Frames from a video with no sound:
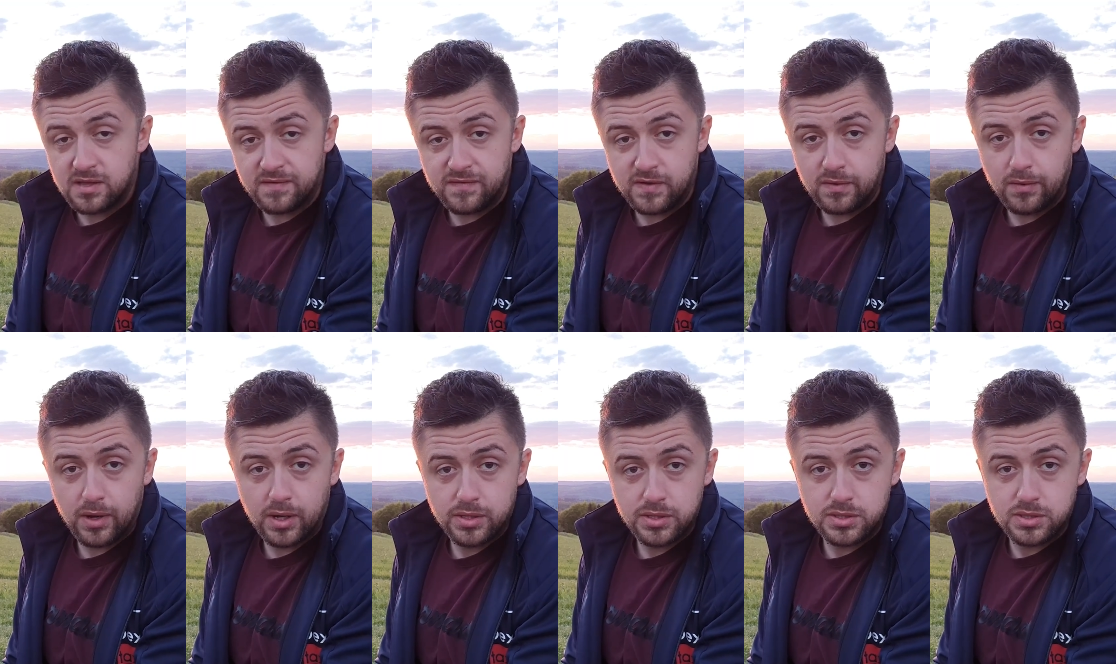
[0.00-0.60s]
If you
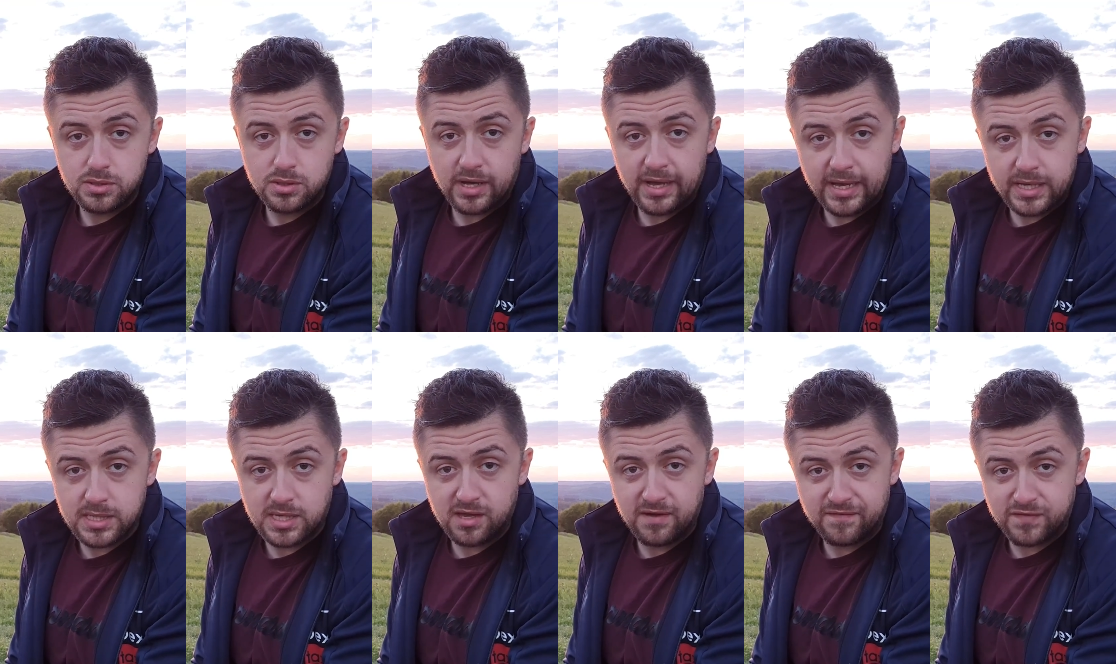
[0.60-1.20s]
want to
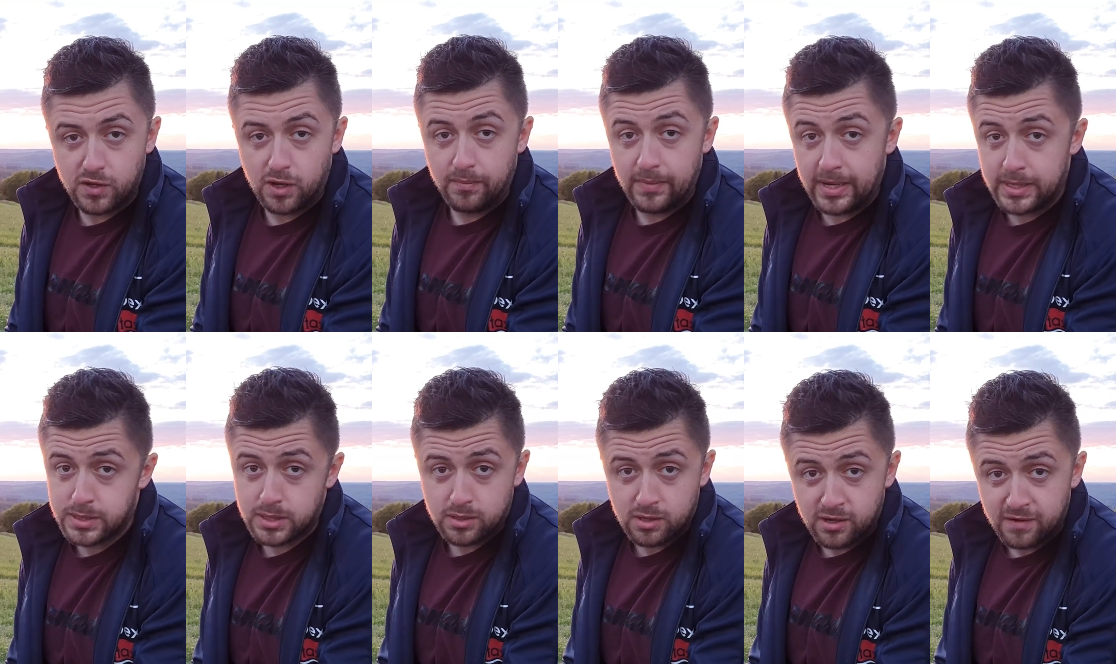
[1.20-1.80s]
ask if Tom
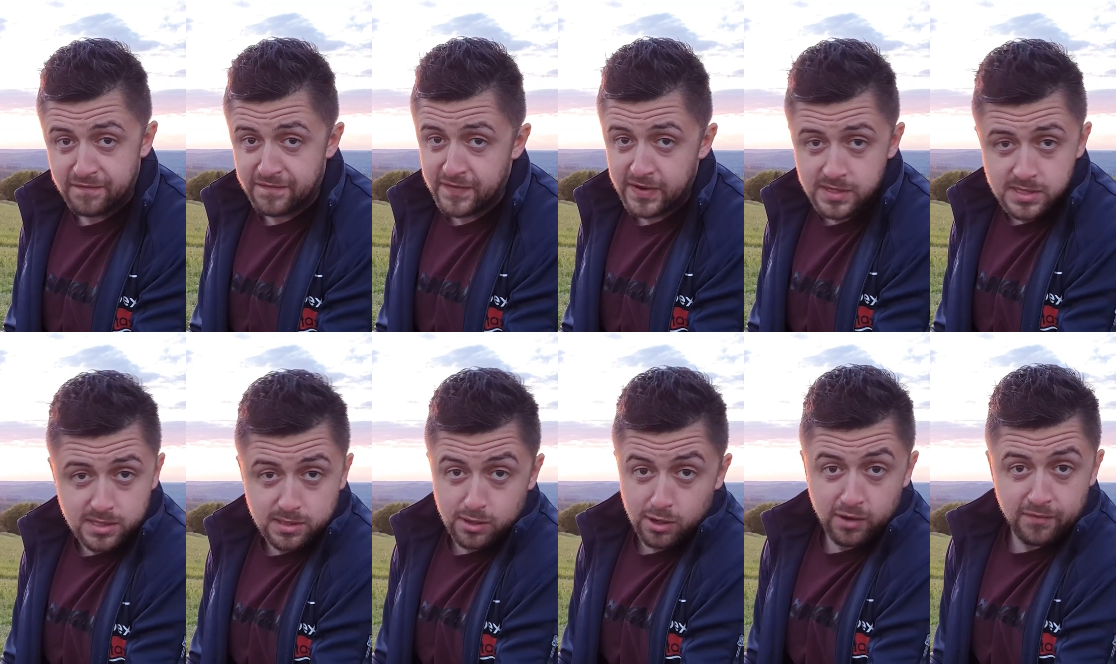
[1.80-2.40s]
has a
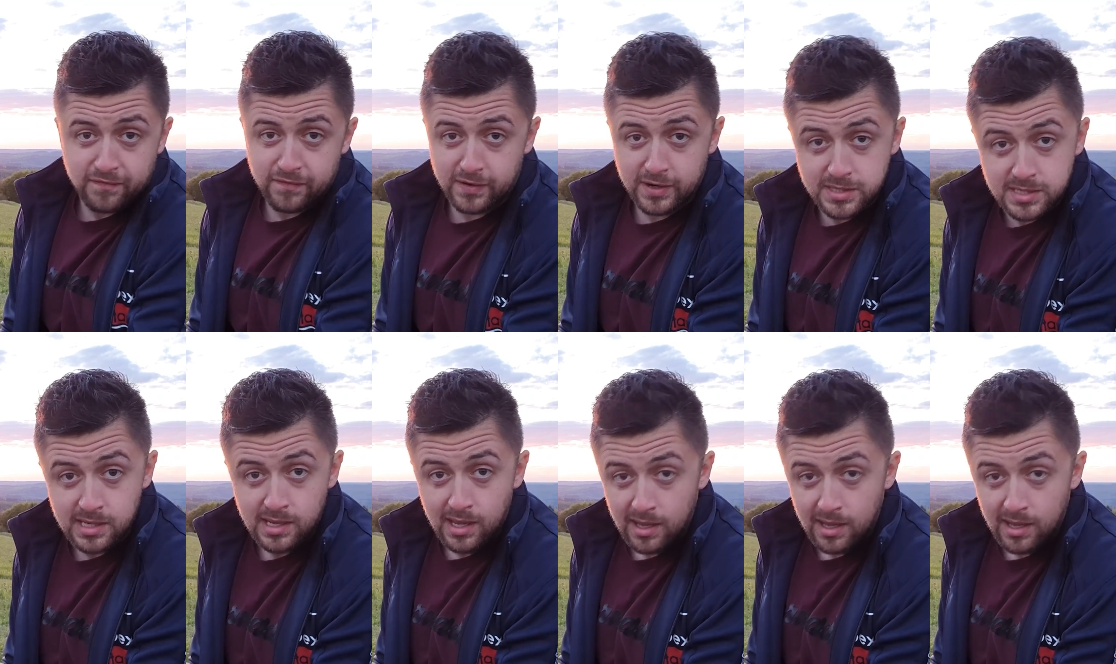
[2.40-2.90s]
girlfriend, go for it.